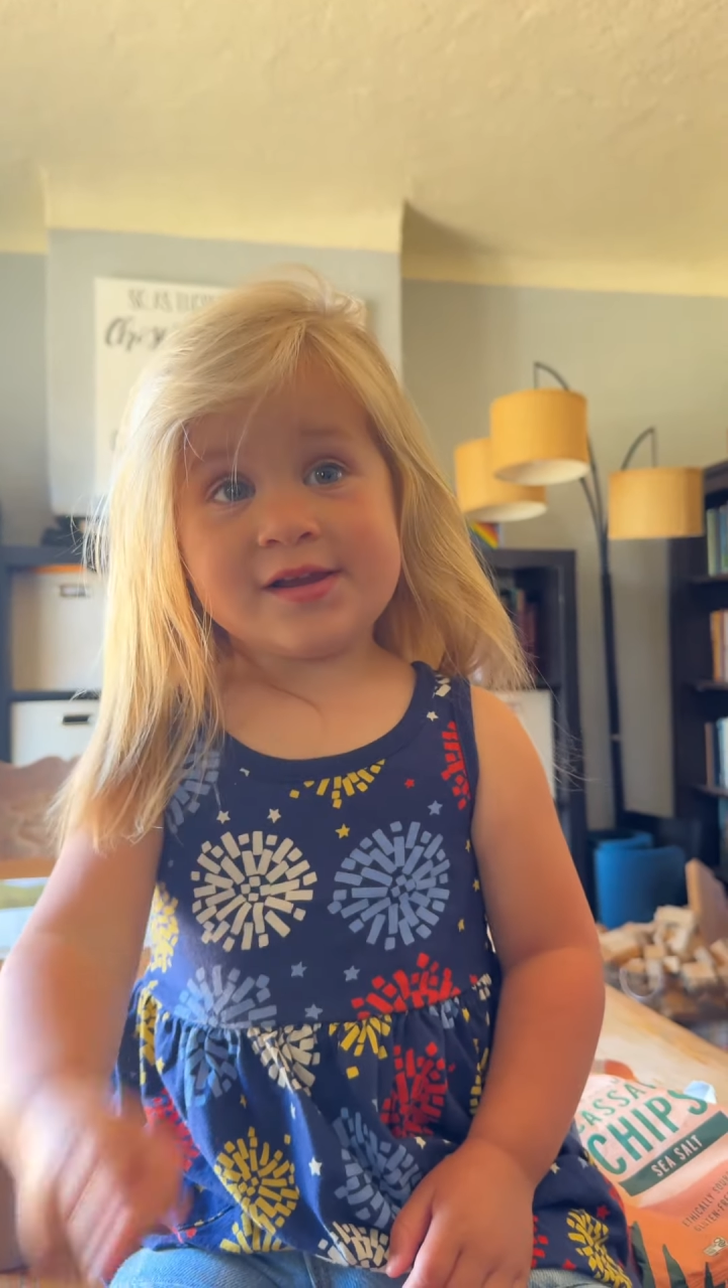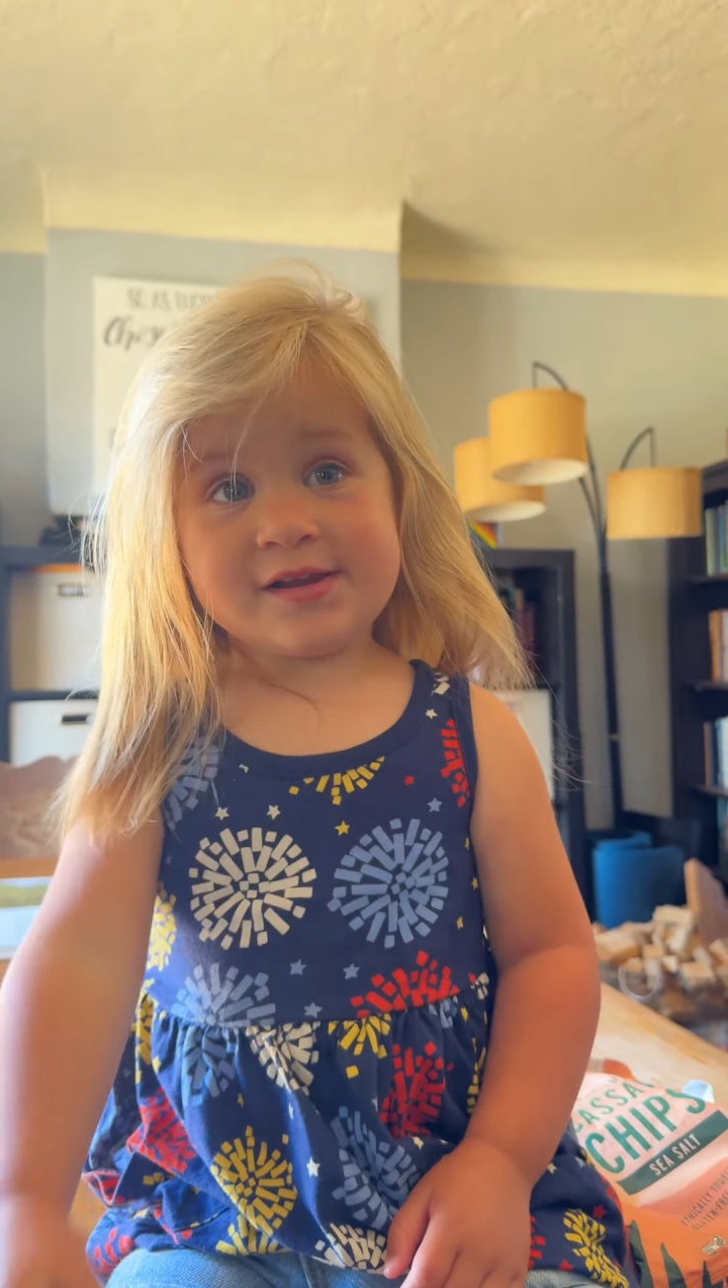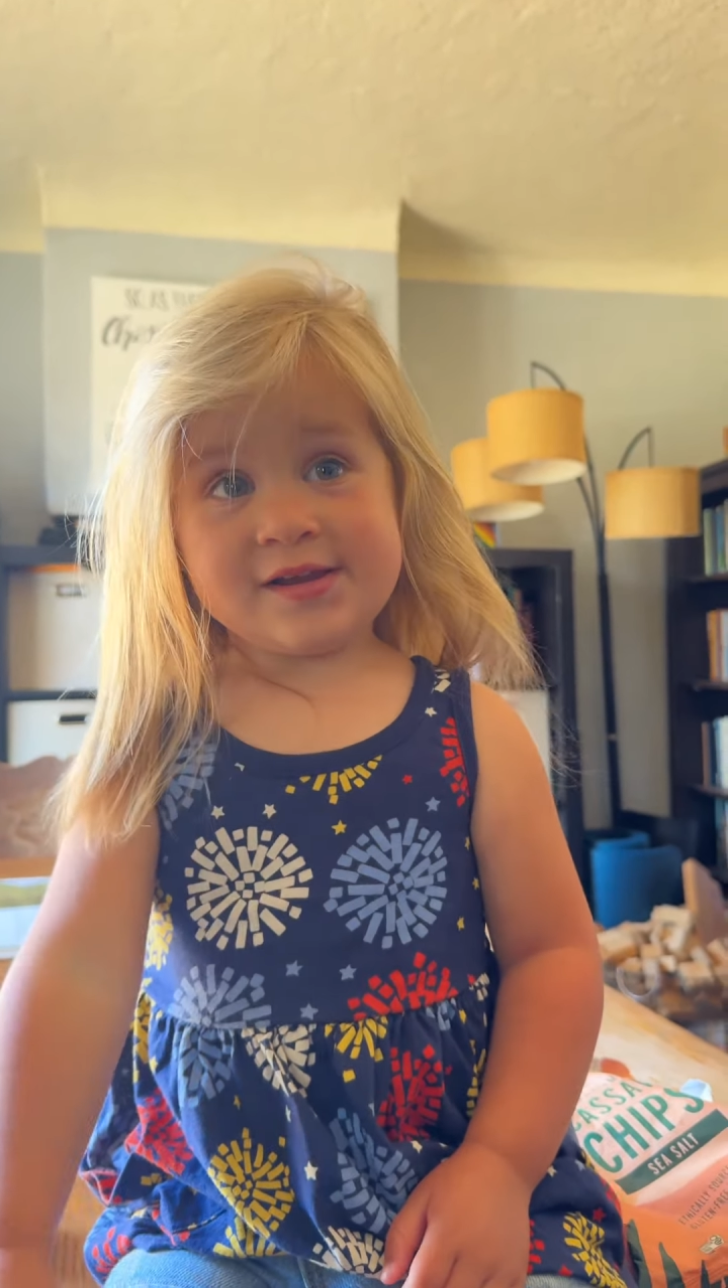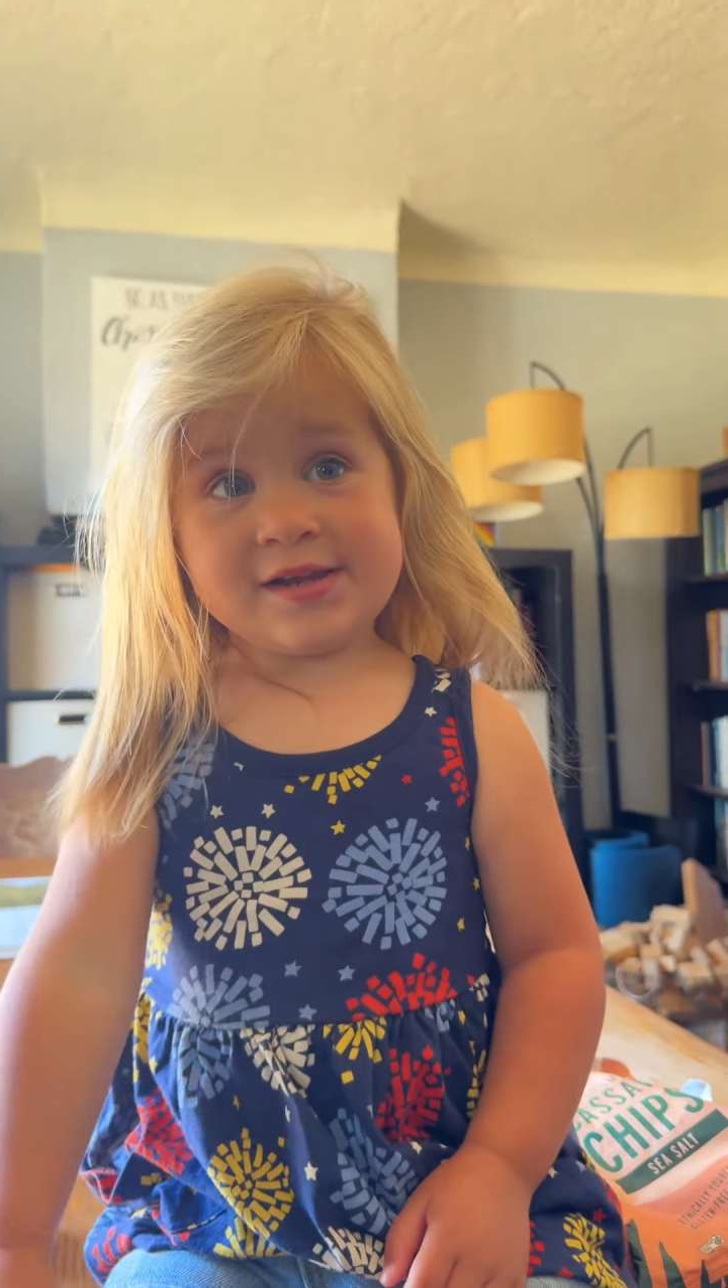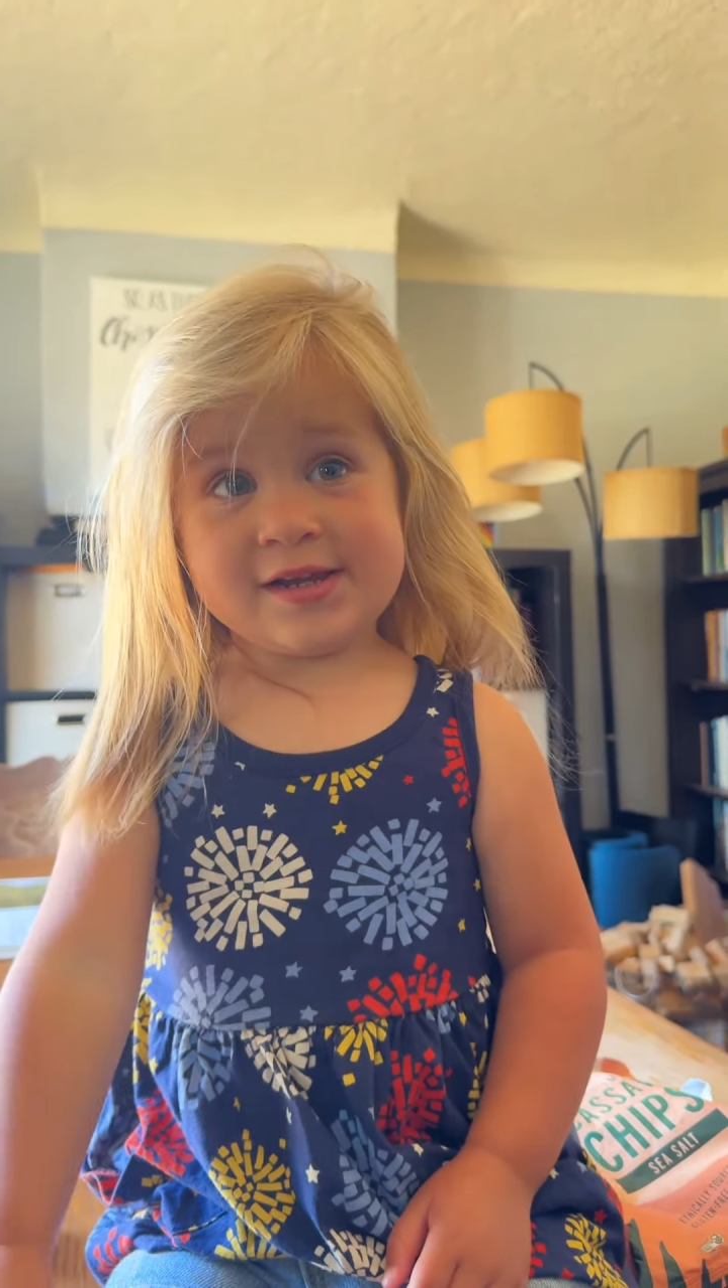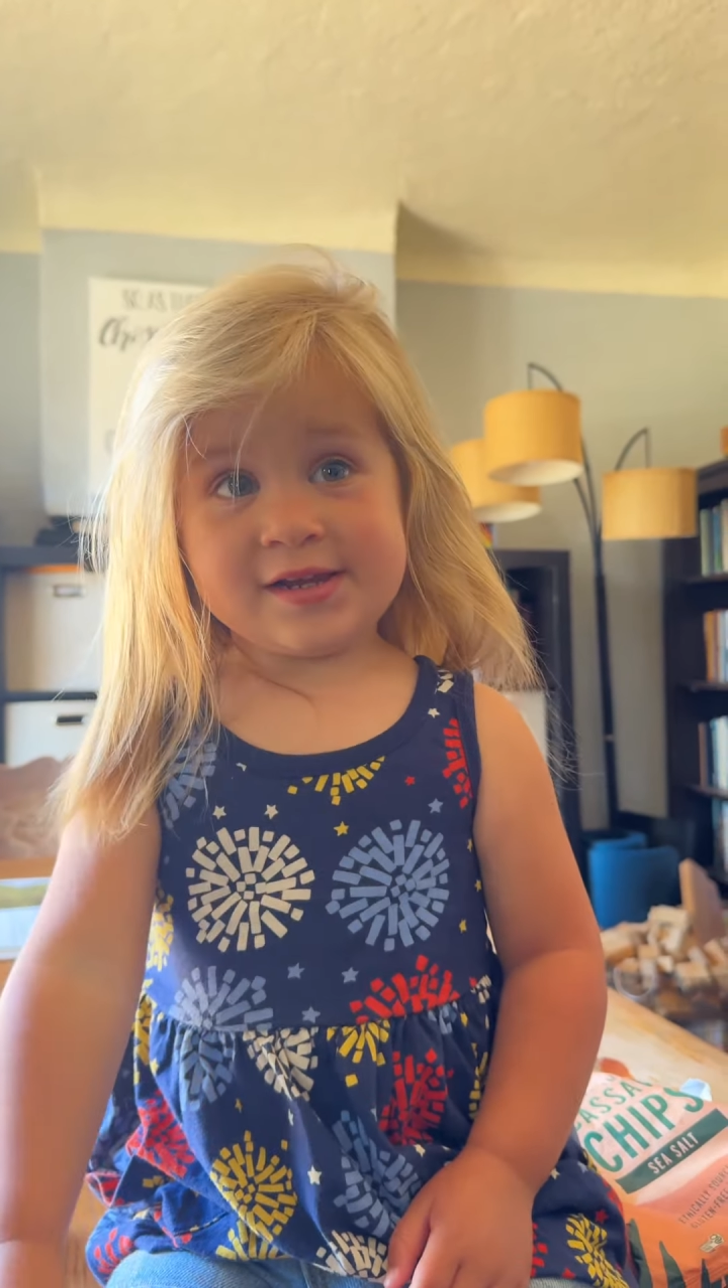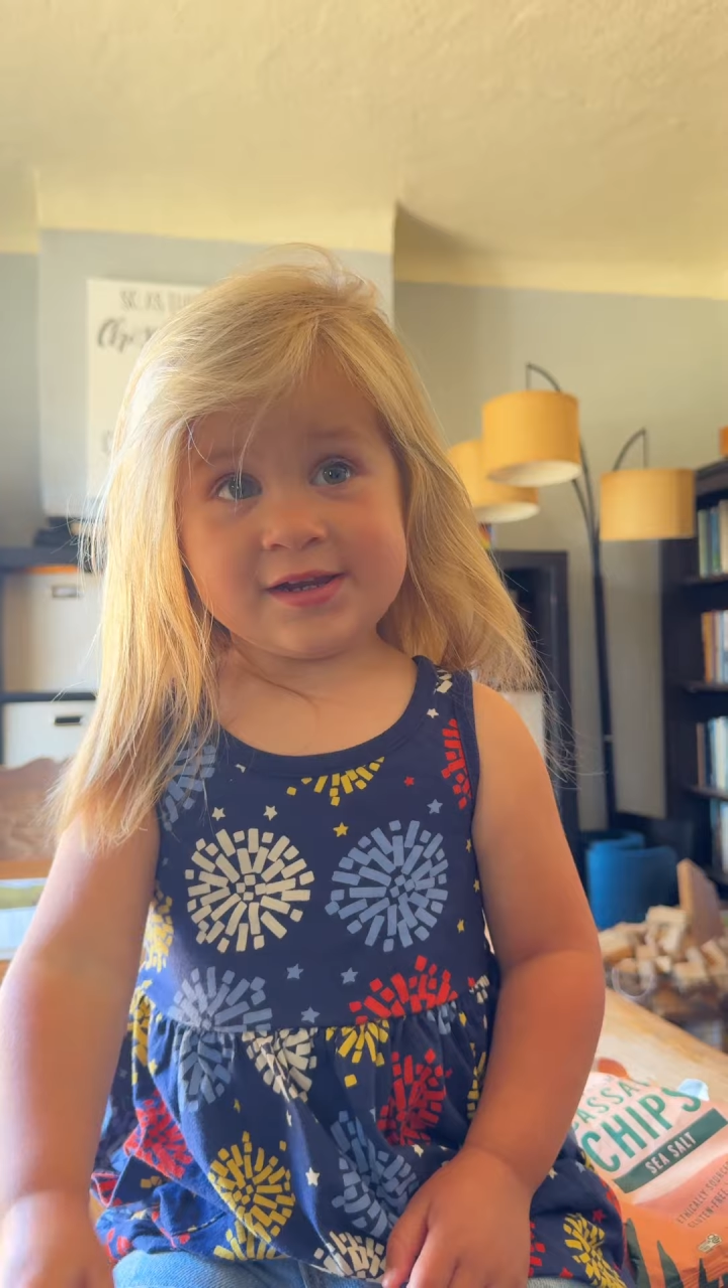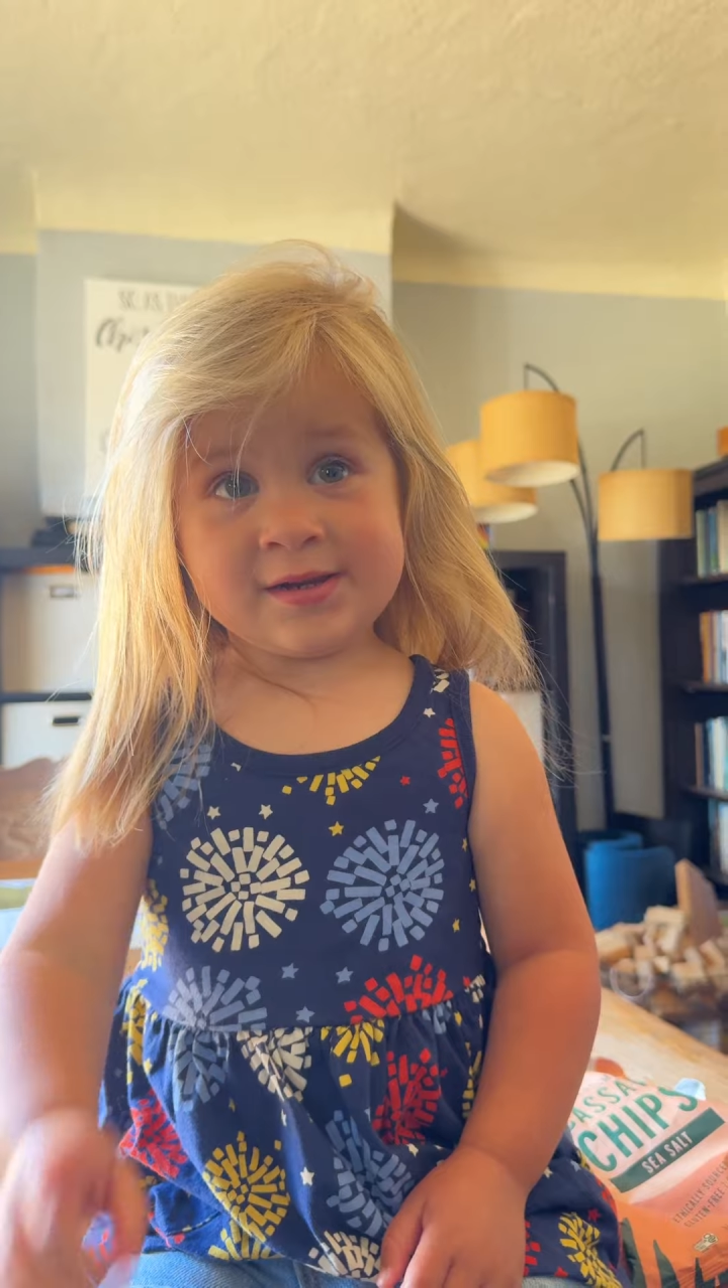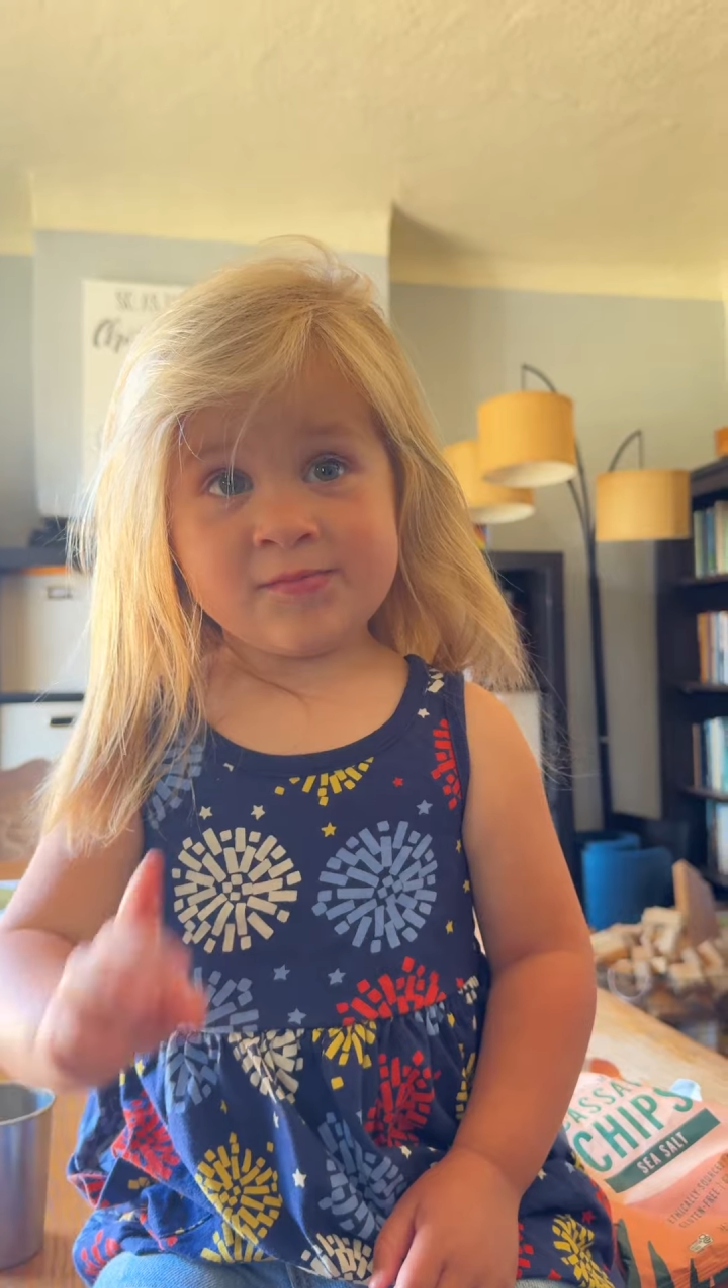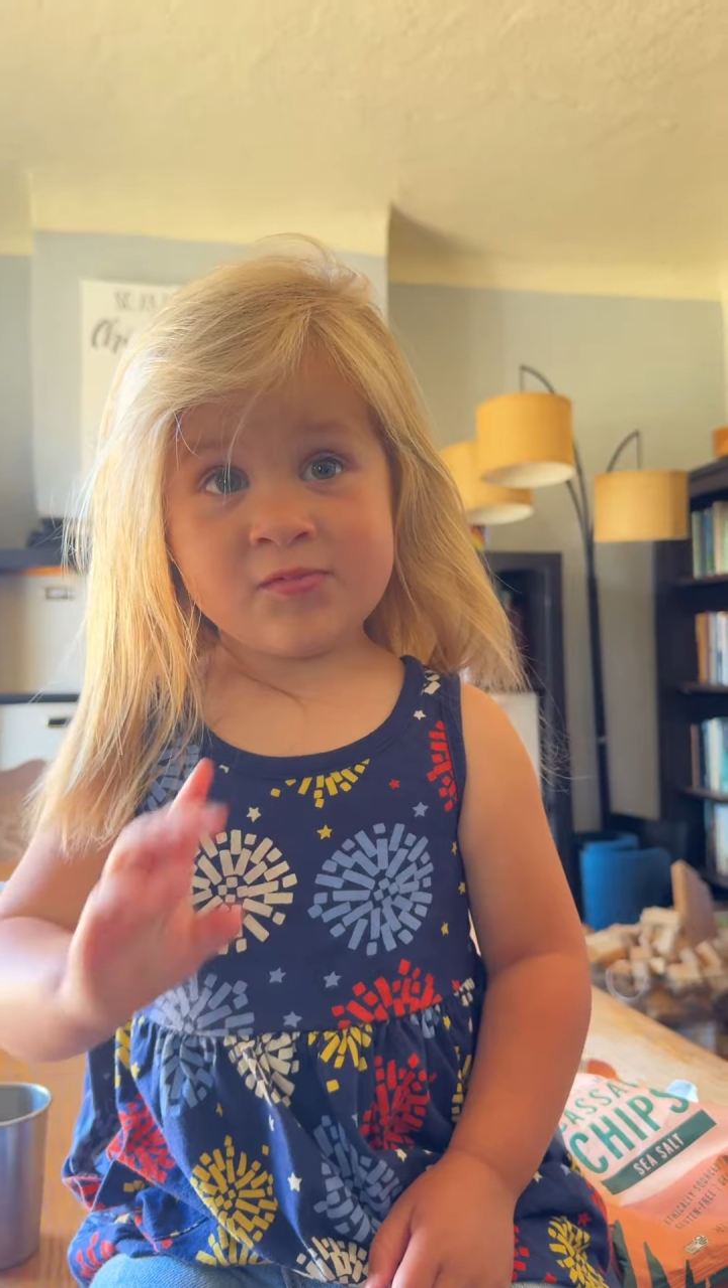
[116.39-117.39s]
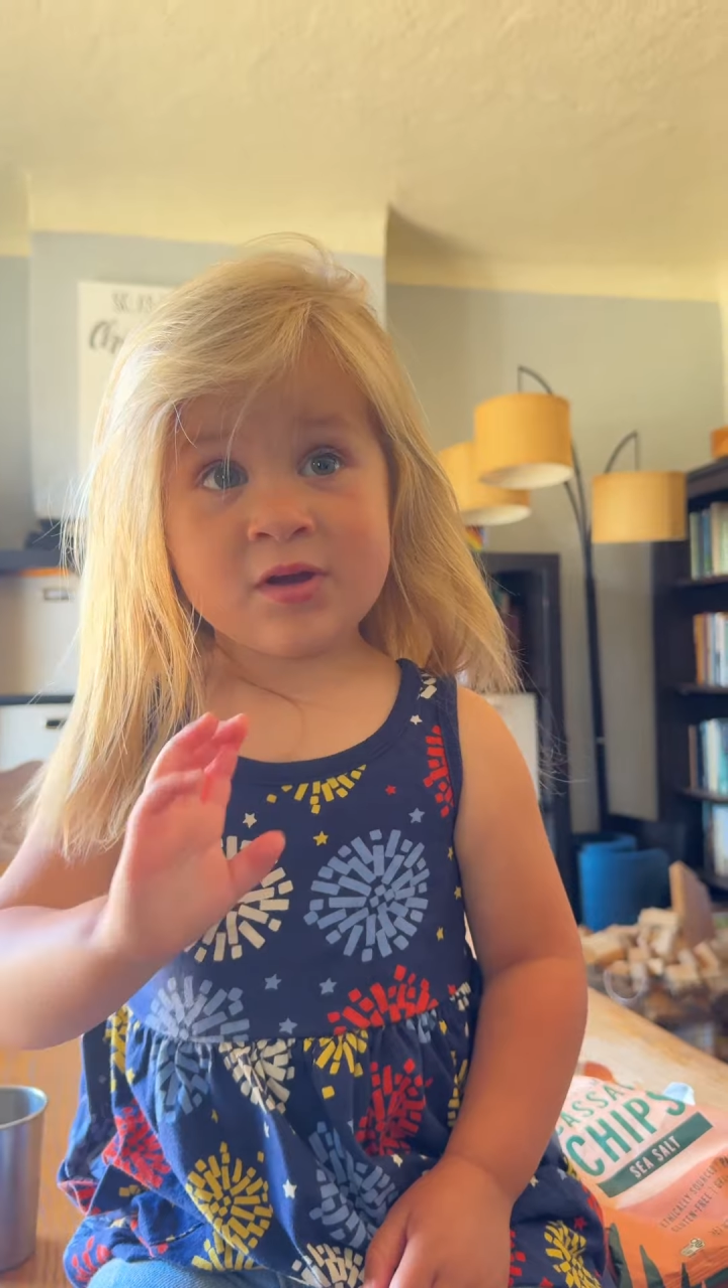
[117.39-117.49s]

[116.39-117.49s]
Eve.